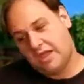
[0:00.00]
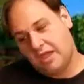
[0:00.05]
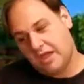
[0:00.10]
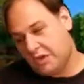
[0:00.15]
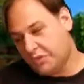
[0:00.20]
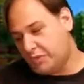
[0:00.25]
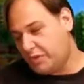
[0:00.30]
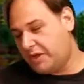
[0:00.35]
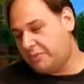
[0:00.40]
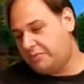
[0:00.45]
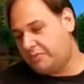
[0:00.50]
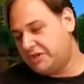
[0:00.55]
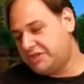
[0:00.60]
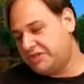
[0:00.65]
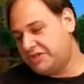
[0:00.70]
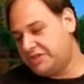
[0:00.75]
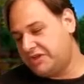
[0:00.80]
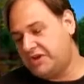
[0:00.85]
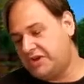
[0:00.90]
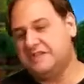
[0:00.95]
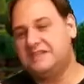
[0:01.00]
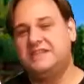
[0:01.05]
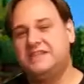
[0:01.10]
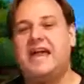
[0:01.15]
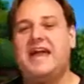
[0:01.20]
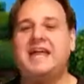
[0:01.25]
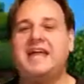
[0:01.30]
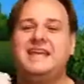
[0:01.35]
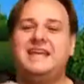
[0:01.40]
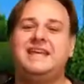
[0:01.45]
Well, boys and girls,
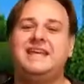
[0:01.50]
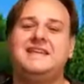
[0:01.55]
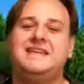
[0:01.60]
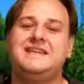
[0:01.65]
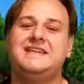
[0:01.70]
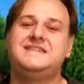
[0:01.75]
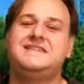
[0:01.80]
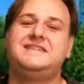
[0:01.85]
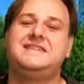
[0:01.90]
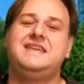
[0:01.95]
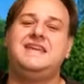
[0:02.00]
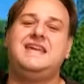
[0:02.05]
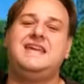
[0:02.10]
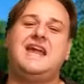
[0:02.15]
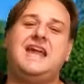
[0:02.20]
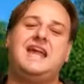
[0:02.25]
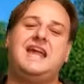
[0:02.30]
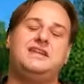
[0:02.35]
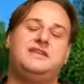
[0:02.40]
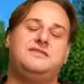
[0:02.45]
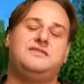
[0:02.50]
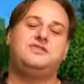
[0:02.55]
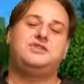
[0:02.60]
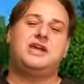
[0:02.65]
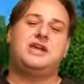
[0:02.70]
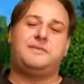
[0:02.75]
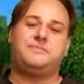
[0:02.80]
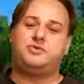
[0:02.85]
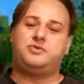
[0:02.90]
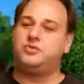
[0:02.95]
that is the end of
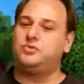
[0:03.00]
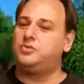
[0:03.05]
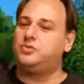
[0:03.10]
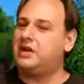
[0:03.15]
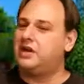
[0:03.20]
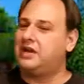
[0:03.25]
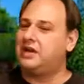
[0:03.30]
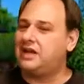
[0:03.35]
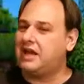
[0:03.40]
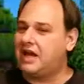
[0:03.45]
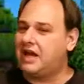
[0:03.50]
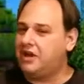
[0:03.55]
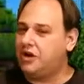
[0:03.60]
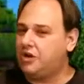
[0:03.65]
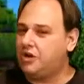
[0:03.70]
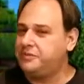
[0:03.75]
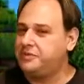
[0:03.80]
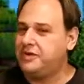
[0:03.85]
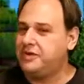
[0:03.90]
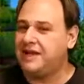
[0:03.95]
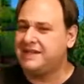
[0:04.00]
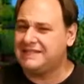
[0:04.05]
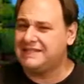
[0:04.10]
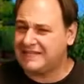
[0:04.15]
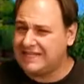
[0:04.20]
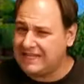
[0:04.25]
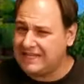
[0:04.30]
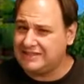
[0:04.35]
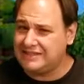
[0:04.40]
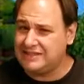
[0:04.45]
Chapter 1. I hope you guys
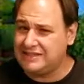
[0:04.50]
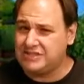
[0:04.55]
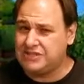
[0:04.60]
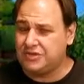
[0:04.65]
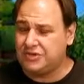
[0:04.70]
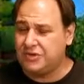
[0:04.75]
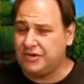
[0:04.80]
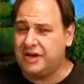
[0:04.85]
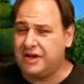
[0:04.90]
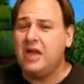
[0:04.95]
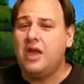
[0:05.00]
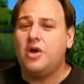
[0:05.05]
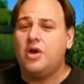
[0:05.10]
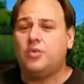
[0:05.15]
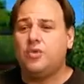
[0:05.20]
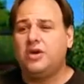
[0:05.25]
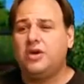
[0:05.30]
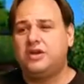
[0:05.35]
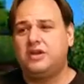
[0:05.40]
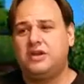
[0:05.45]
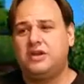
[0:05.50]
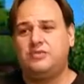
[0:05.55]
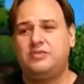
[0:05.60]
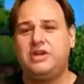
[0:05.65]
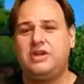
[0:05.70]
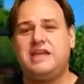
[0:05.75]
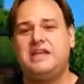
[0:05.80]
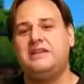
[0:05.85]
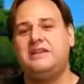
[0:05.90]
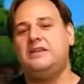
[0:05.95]
like this story. We're going to
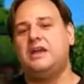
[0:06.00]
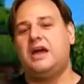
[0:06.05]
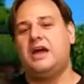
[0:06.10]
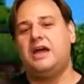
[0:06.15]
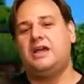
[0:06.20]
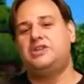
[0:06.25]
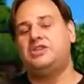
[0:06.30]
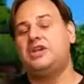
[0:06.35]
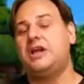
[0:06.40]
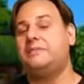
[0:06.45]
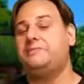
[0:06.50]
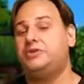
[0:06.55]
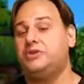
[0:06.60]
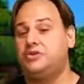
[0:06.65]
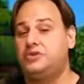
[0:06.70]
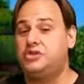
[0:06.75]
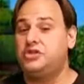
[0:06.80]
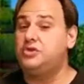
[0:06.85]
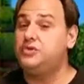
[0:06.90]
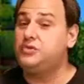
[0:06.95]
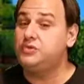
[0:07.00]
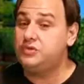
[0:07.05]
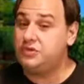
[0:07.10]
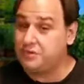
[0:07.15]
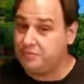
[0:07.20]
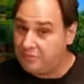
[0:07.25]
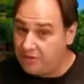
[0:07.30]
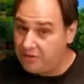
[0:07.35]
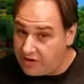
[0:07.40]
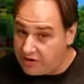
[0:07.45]
read Chapter 2
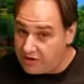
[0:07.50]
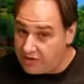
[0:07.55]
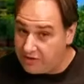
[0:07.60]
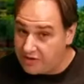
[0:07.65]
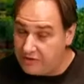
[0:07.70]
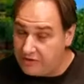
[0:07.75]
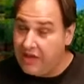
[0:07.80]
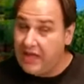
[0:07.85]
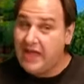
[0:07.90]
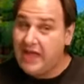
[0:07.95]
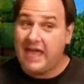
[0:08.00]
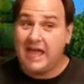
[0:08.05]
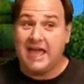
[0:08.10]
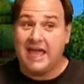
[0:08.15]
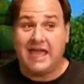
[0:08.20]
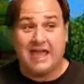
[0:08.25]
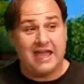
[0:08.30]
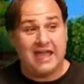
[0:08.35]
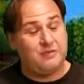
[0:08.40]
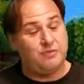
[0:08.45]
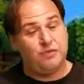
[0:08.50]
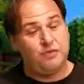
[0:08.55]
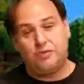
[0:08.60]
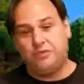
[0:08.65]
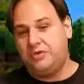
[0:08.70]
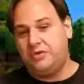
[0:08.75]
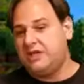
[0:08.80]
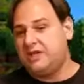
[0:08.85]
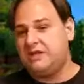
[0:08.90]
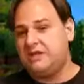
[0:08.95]
tomorrow, and we'll
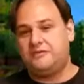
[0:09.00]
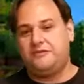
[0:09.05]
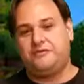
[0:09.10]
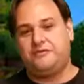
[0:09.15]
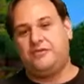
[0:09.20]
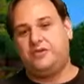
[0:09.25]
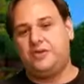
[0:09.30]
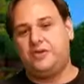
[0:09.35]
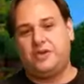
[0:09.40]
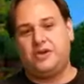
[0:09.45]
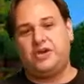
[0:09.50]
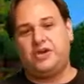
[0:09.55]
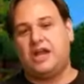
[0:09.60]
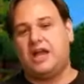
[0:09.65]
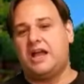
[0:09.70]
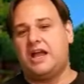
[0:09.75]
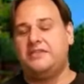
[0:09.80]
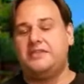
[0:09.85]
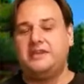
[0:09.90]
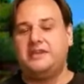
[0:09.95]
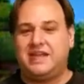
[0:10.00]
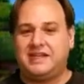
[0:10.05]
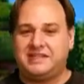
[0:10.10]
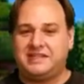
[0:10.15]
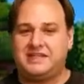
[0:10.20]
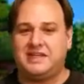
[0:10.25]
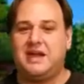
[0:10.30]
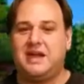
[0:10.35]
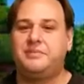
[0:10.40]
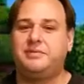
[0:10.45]
read it for the
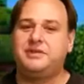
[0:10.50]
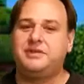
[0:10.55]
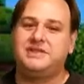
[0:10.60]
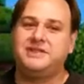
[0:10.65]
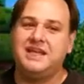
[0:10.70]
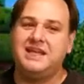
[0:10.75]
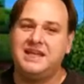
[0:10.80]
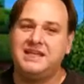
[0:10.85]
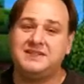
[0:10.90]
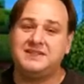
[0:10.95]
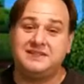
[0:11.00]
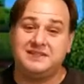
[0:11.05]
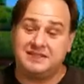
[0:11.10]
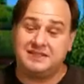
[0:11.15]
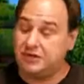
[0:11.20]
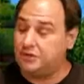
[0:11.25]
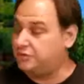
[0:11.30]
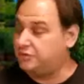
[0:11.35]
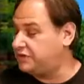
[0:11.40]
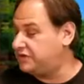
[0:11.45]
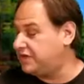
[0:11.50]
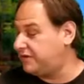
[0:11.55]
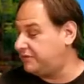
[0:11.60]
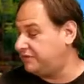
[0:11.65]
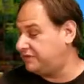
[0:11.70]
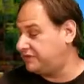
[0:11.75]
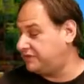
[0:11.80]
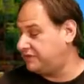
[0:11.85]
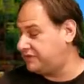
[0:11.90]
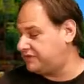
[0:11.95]
next couple of days until we're done
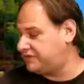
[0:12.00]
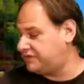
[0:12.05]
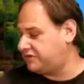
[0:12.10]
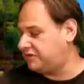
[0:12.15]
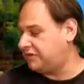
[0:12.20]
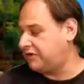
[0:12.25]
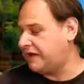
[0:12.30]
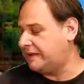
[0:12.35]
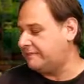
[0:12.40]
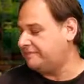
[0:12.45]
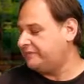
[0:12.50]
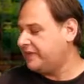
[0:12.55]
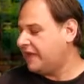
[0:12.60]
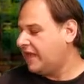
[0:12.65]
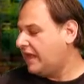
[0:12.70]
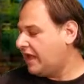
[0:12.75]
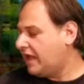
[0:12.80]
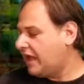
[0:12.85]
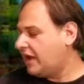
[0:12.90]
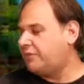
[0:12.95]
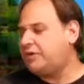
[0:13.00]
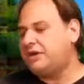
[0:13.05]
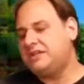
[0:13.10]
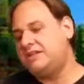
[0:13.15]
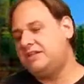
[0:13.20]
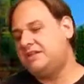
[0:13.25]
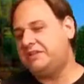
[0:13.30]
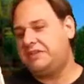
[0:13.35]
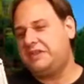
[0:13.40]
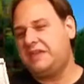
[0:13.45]
with this story. I want
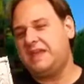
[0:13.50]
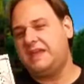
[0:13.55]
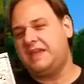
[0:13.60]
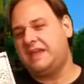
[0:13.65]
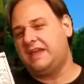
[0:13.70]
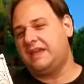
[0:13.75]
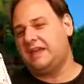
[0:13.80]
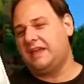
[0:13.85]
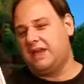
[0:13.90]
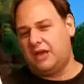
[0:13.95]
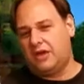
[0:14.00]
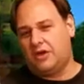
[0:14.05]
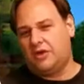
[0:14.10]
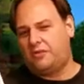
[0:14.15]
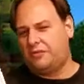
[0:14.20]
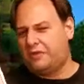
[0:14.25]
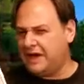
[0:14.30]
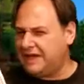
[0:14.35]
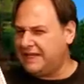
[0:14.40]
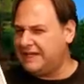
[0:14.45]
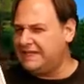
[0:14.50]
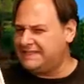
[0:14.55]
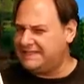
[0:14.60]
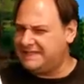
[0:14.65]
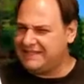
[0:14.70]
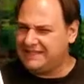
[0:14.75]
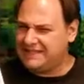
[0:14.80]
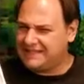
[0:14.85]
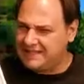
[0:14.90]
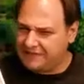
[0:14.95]
you to think already, is
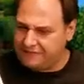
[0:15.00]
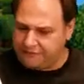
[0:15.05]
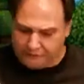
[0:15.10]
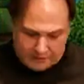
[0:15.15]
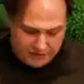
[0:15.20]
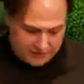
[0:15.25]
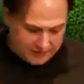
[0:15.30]
it different